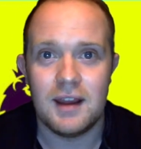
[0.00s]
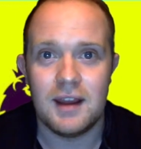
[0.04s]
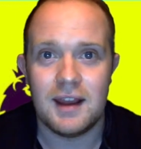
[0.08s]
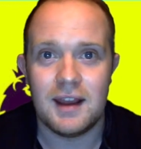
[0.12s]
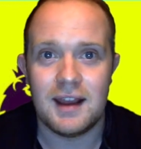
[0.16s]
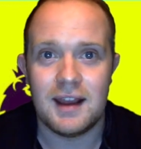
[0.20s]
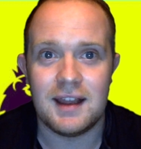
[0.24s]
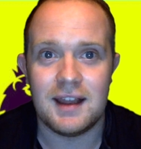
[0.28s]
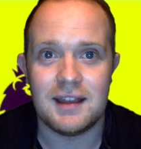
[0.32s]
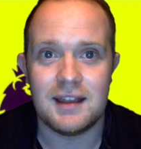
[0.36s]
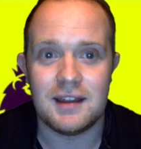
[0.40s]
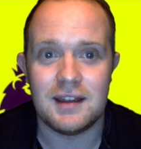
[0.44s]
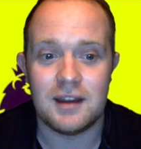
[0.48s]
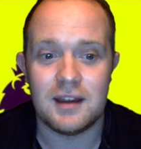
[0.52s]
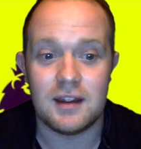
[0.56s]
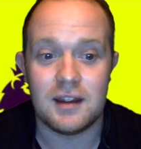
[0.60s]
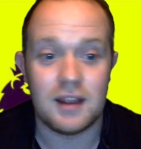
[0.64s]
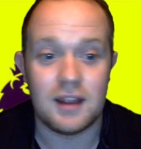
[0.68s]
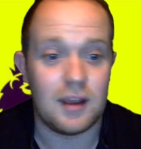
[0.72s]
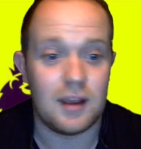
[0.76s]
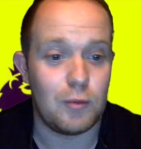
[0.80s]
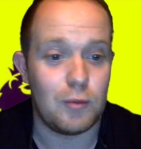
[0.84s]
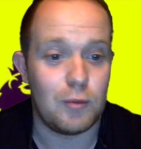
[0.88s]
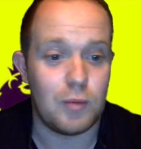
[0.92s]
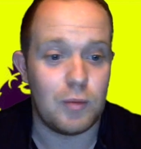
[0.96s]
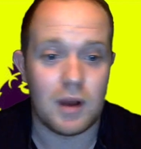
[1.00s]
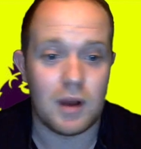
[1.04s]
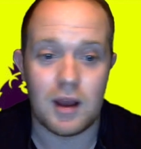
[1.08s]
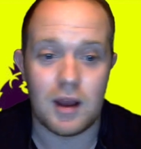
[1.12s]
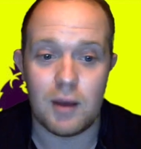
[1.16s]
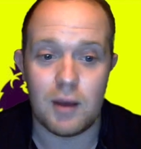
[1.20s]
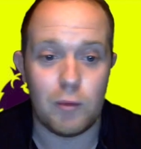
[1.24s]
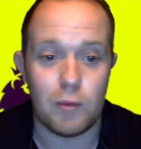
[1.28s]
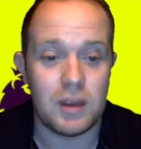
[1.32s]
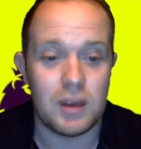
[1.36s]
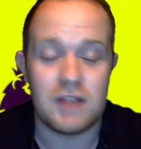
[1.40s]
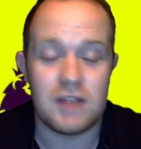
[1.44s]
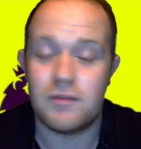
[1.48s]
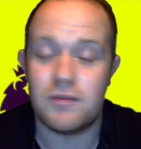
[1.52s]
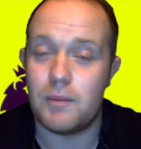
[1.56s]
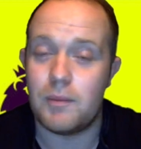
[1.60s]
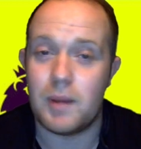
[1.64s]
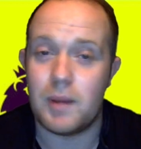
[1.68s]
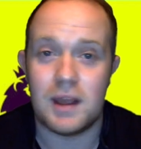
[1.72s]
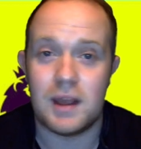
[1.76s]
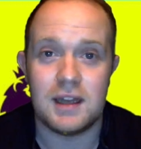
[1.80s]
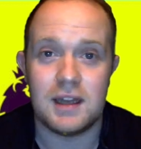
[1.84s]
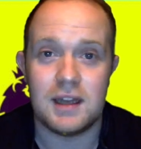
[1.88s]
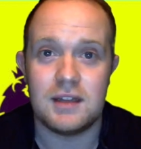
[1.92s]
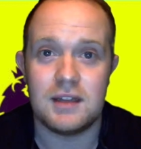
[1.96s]
And yeah, what a week for
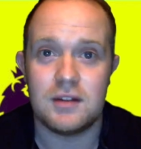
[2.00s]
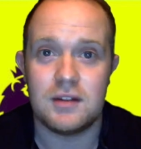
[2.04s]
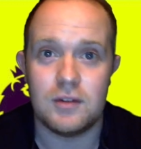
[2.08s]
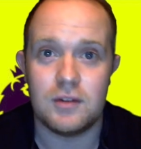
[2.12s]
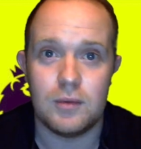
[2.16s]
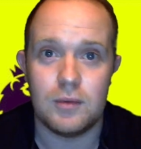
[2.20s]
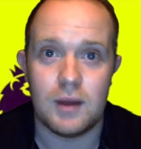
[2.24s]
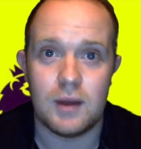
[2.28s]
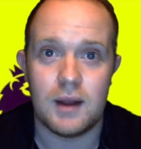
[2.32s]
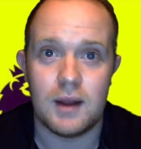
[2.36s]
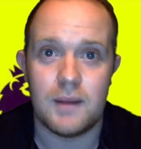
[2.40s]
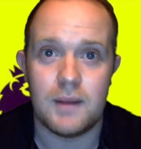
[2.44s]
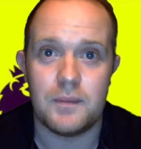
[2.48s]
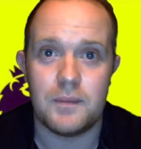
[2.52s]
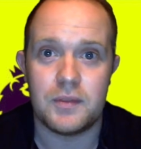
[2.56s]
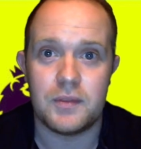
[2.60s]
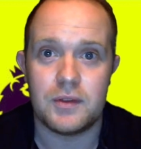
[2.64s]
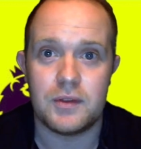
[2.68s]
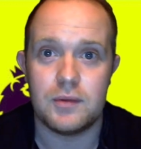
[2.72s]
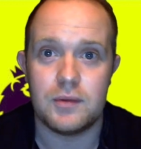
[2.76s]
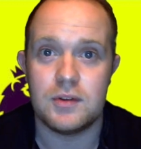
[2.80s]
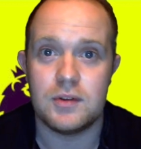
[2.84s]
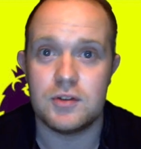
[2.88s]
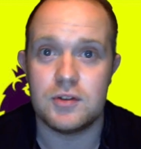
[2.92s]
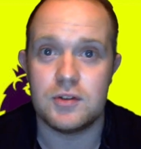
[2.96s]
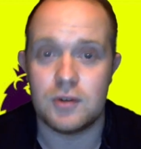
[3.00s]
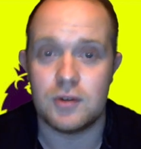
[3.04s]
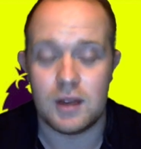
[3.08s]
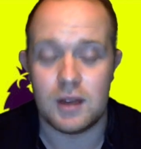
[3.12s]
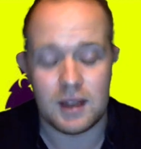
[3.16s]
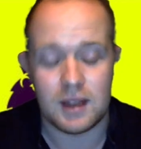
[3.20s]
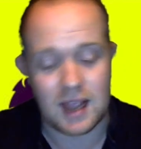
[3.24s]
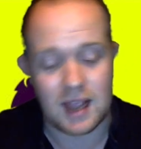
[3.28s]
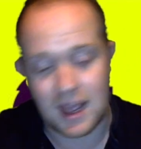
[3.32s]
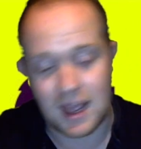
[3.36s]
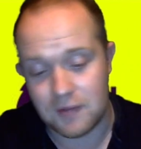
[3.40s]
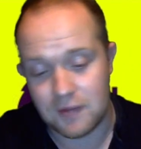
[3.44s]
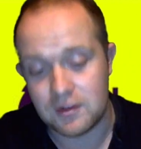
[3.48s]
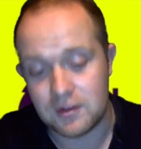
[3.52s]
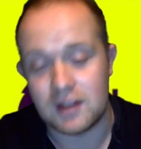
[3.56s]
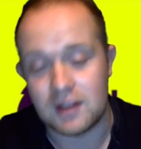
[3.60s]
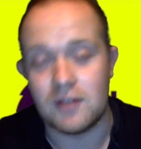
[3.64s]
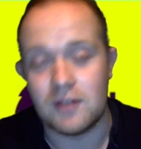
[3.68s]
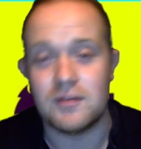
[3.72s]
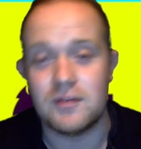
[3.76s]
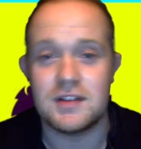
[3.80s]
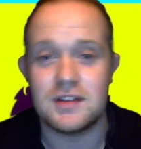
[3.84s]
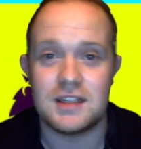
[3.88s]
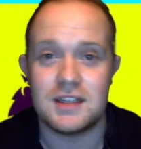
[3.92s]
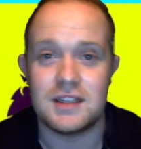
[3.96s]
Burnley to enjoy, having
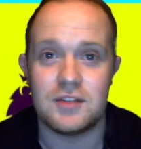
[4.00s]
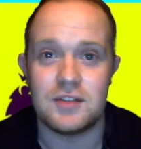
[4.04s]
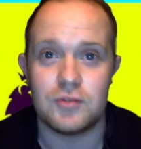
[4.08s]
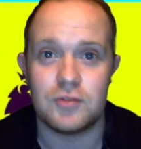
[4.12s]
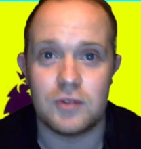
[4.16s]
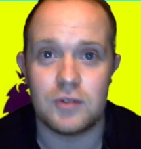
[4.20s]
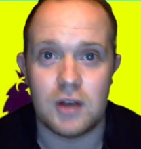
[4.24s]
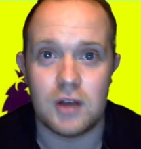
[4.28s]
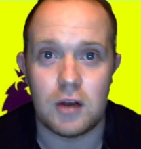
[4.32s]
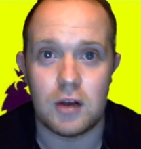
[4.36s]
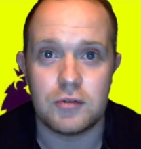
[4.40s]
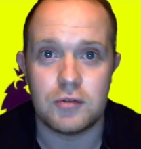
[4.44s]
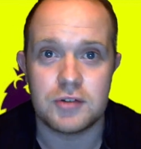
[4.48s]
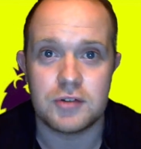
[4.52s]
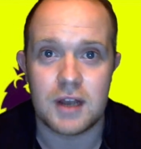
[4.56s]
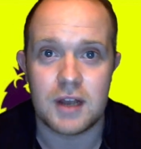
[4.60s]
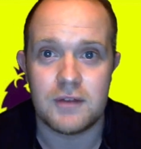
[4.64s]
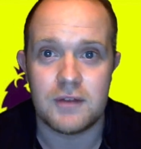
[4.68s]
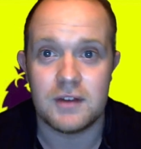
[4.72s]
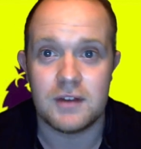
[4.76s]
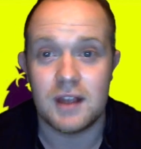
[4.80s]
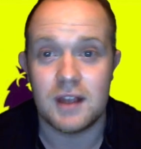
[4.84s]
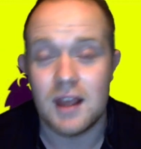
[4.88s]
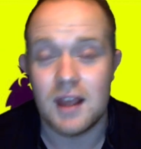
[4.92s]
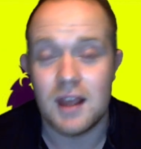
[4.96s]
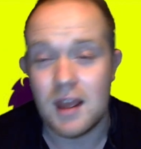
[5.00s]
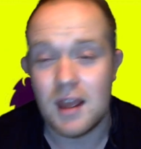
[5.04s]
obviously drawn at Old Trafford.